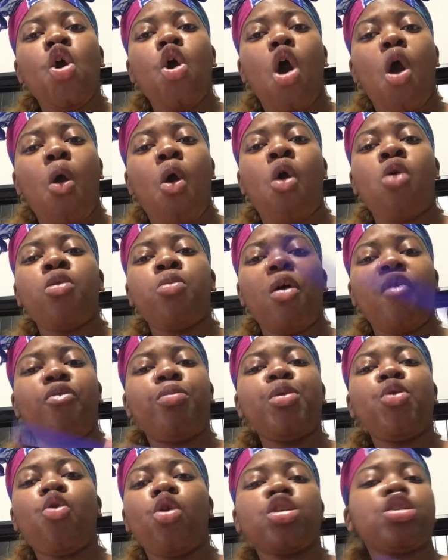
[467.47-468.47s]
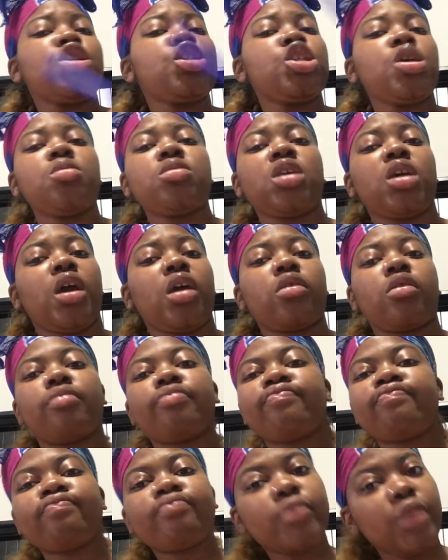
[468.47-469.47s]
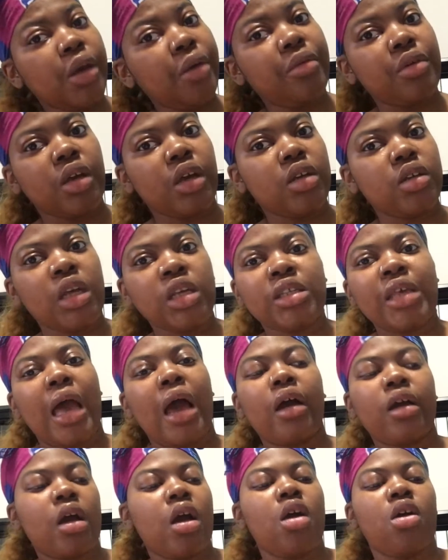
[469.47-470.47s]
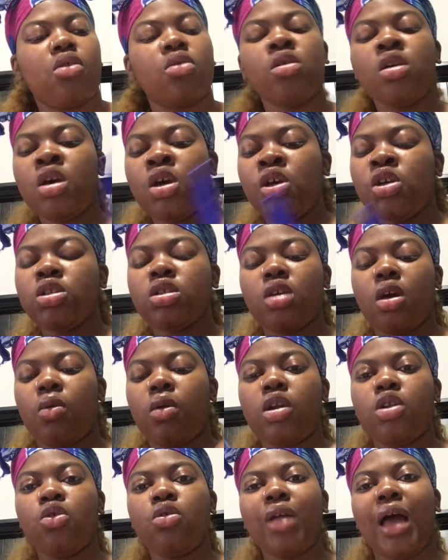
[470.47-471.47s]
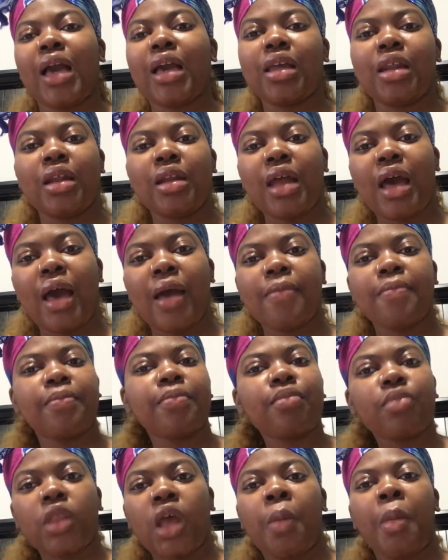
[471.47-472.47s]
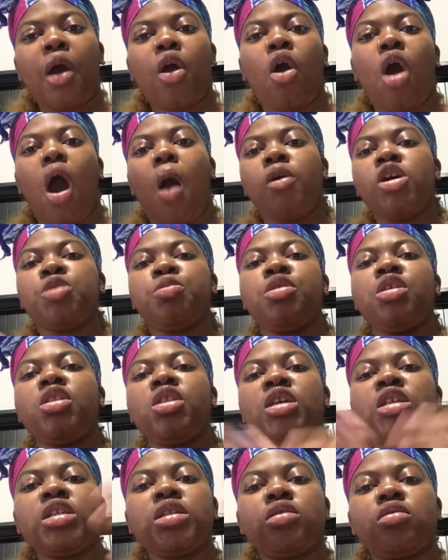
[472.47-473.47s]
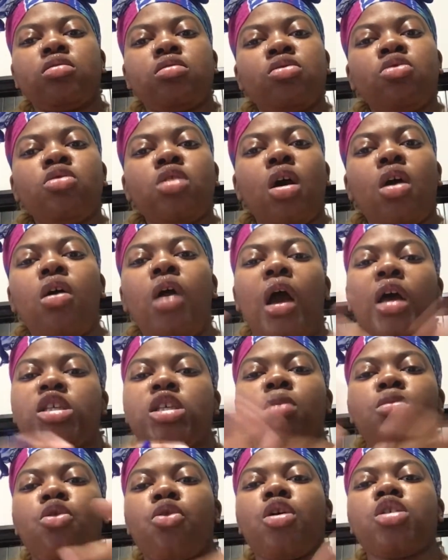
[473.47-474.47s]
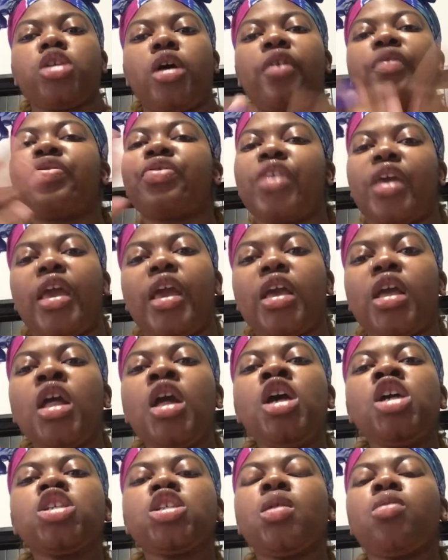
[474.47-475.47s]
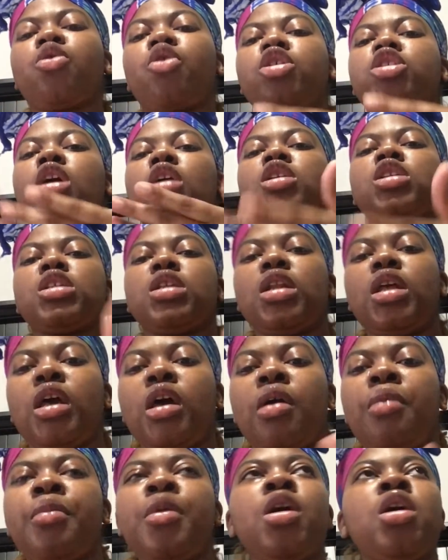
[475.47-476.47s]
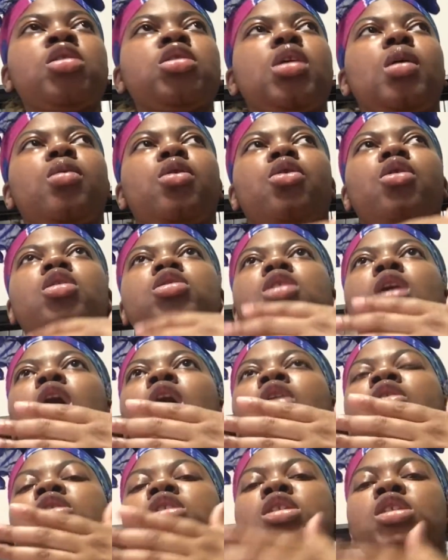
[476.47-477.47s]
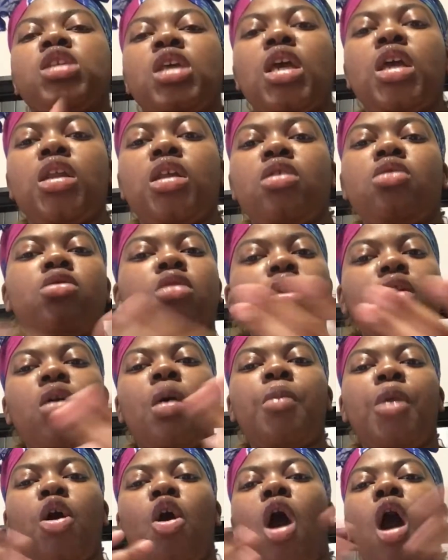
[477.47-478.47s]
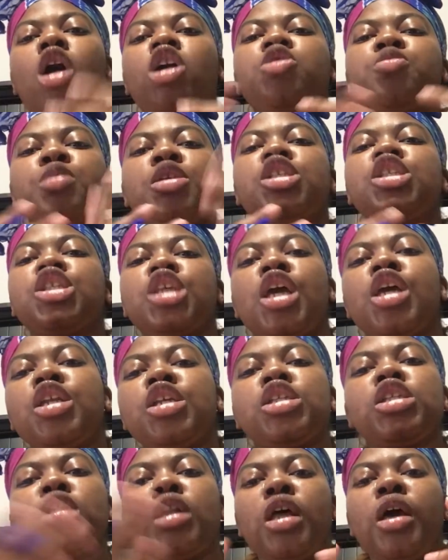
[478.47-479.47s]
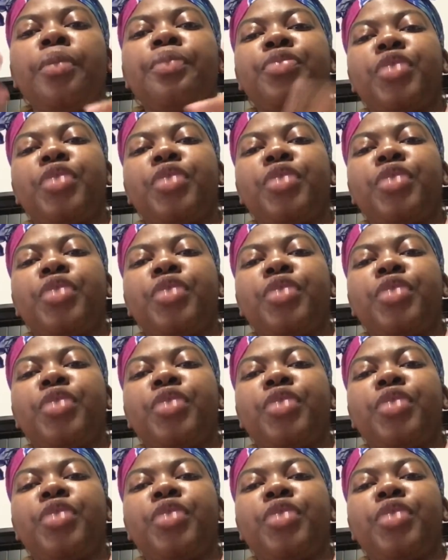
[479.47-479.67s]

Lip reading: or we both be going to the gym together. Period. That's how I go. So whether you like it or not, I'm not gonna always be this. You know how some girls are thick, some girls are slim, some girls are skinny. You know, I'm not gonna always be skinny, slim,